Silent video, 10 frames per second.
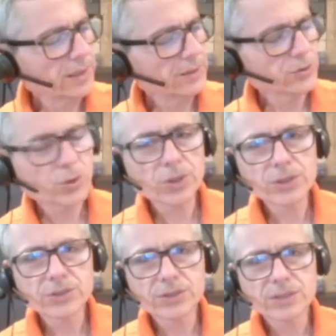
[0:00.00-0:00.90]

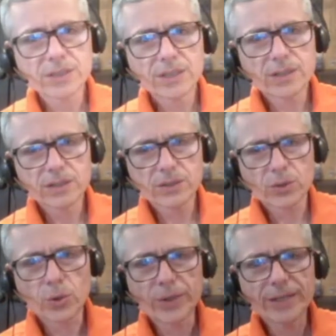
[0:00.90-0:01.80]
George
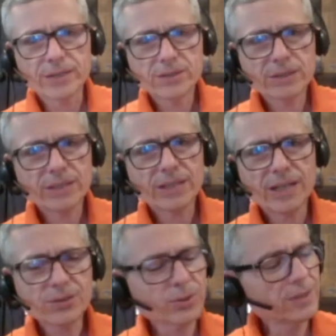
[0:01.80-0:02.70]
Hoitis,
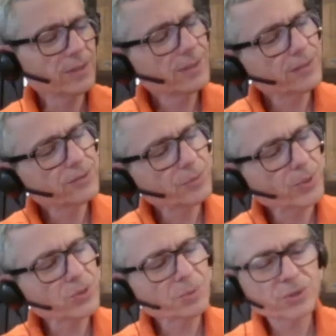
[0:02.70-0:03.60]
actually, it's
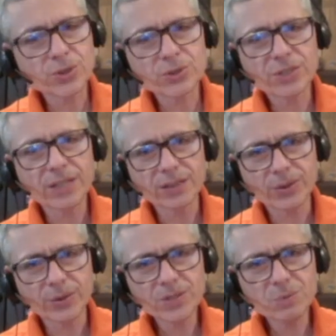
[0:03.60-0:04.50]
supposed to be George
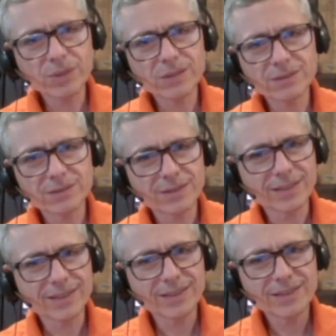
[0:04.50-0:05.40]
Hiotis,
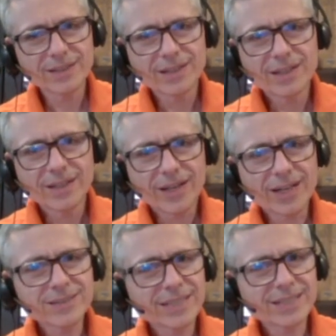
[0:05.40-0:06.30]
but
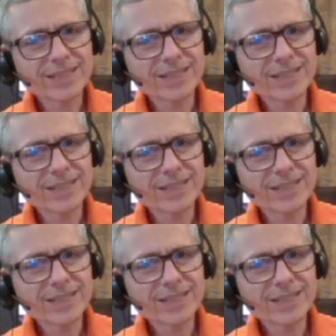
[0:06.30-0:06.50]
I'll take it.